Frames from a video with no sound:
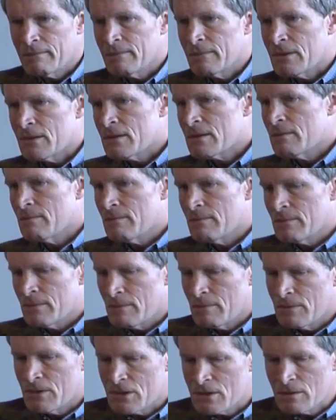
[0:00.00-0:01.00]
There's some,
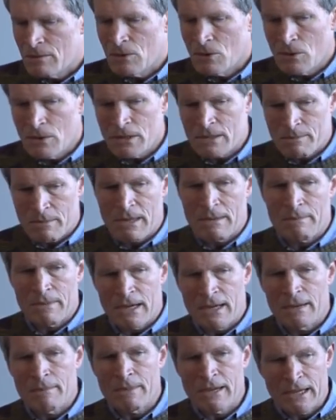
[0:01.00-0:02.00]
there's some noise being
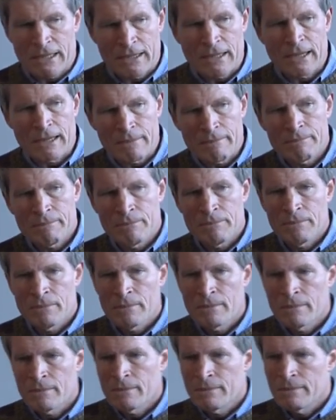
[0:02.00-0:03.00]
made about that. This
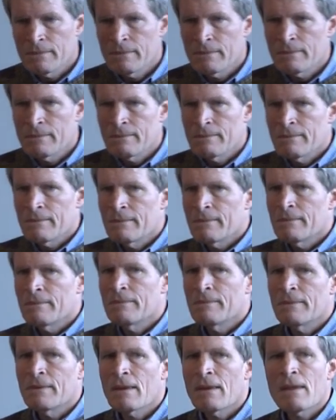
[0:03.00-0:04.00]
lady has a question
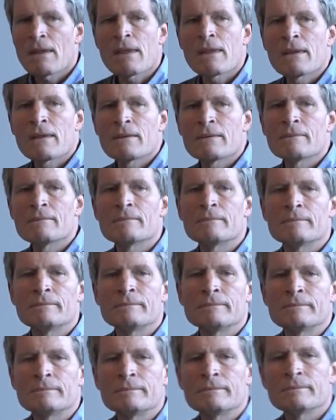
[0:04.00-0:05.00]
in the back
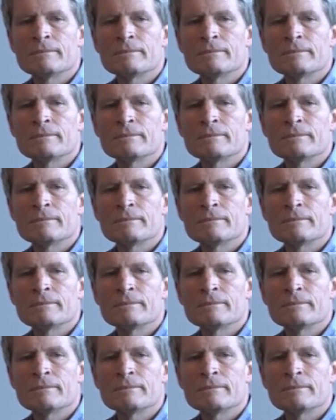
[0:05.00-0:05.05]
here.